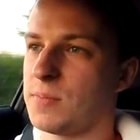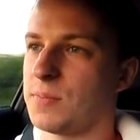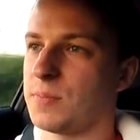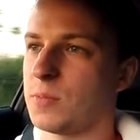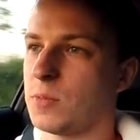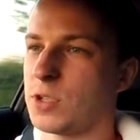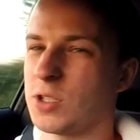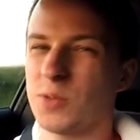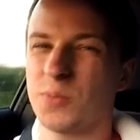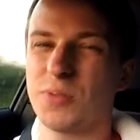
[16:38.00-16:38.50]

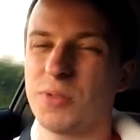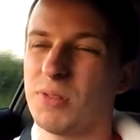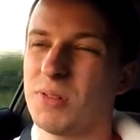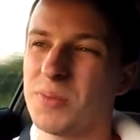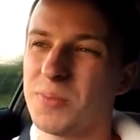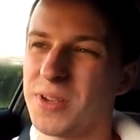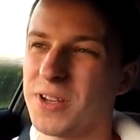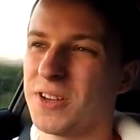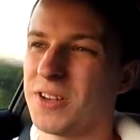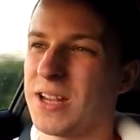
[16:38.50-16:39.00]
which would
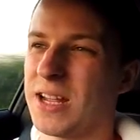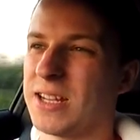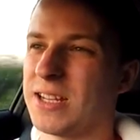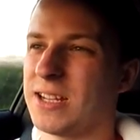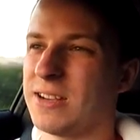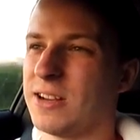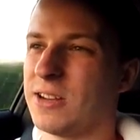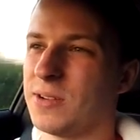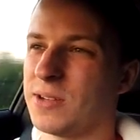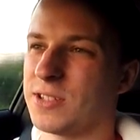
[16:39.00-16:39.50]
probably be a good
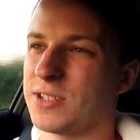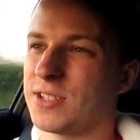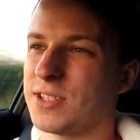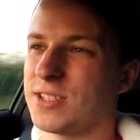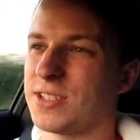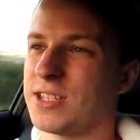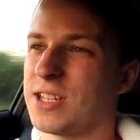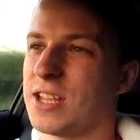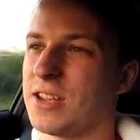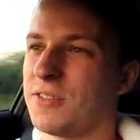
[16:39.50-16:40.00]
idea anyway, just to
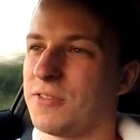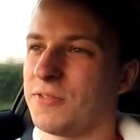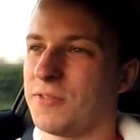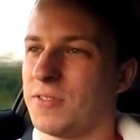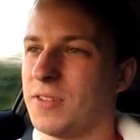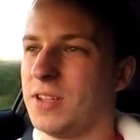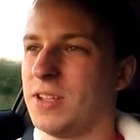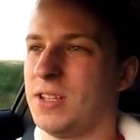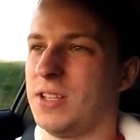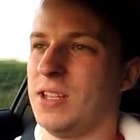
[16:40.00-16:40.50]
see
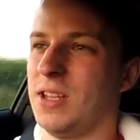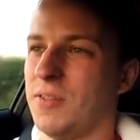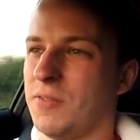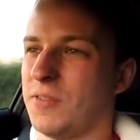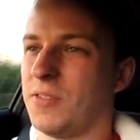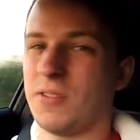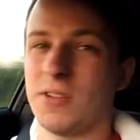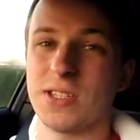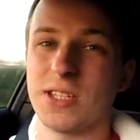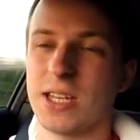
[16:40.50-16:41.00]

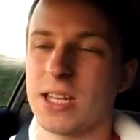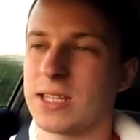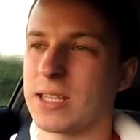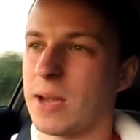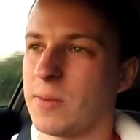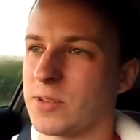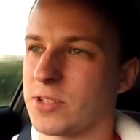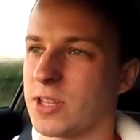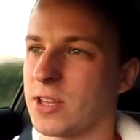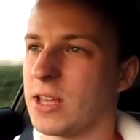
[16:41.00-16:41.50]
if there is any
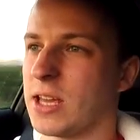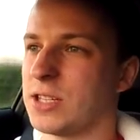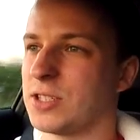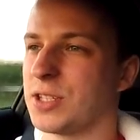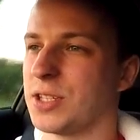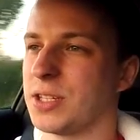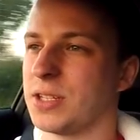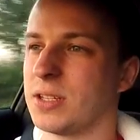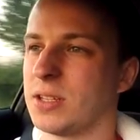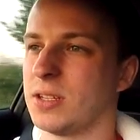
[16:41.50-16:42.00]
damage to the
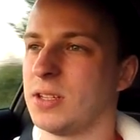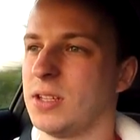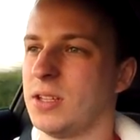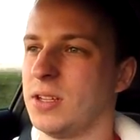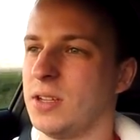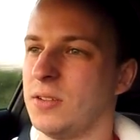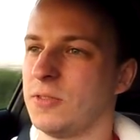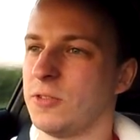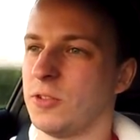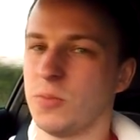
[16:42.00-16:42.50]
engine
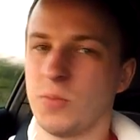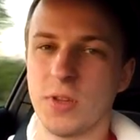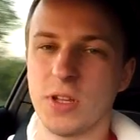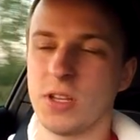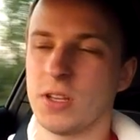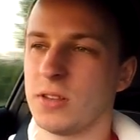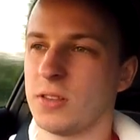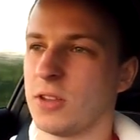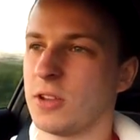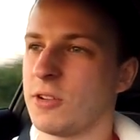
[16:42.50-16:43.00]
from
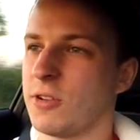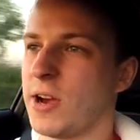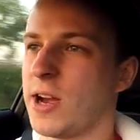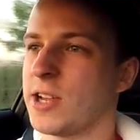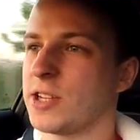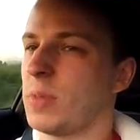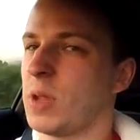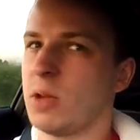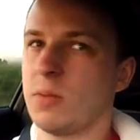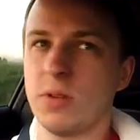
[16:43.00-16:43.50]
the
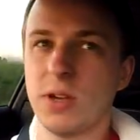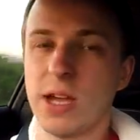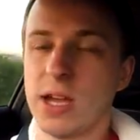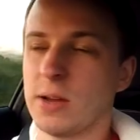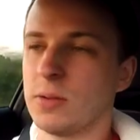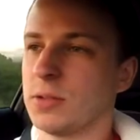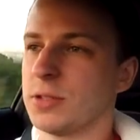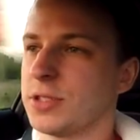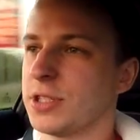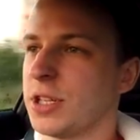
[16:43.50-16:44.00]
crash. But
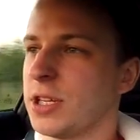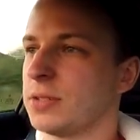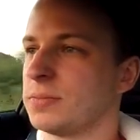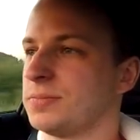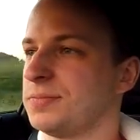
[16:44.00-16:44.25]
yeah, we'll see.